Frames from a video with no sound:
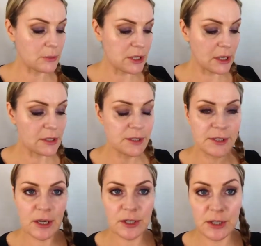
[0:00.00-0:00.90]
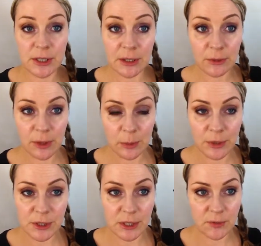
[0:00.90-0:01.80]
I'm taking this Shiseido number
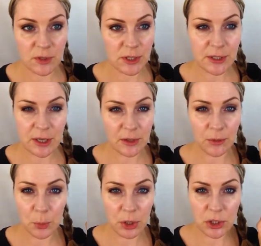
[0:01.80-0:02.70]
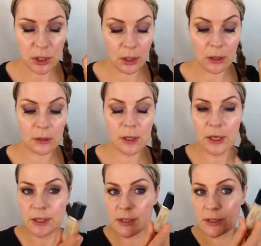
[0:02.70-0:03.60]
6, which is kind of a peachy color,
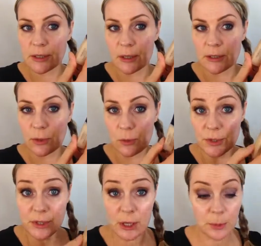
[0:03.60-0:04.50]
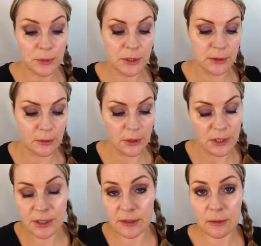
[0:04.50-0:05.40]
and this Dior Sculpt,
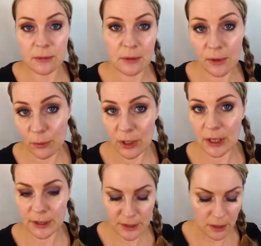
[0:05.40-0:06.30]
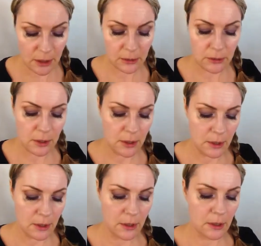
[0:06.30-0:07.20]
which is a really light color
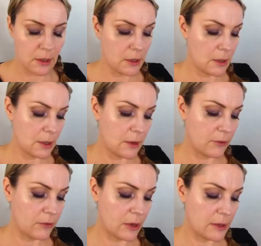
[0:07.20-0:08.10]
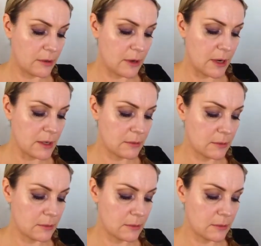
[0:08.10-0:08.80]
for under the eye.